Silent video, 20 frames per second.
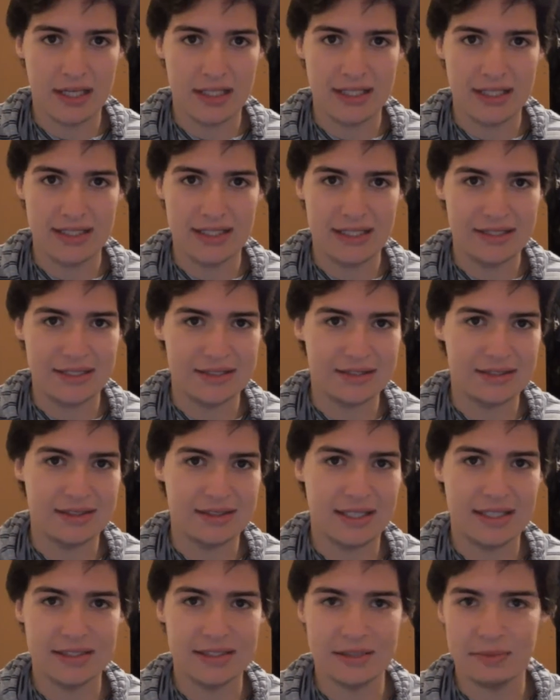it
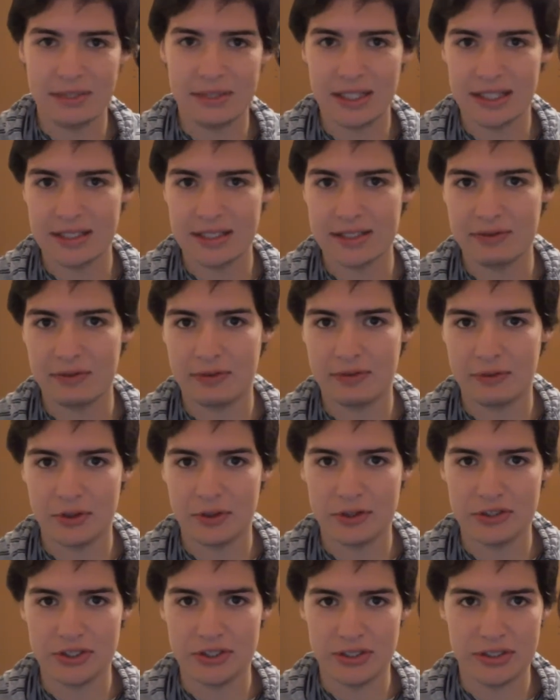tends to be like a different version.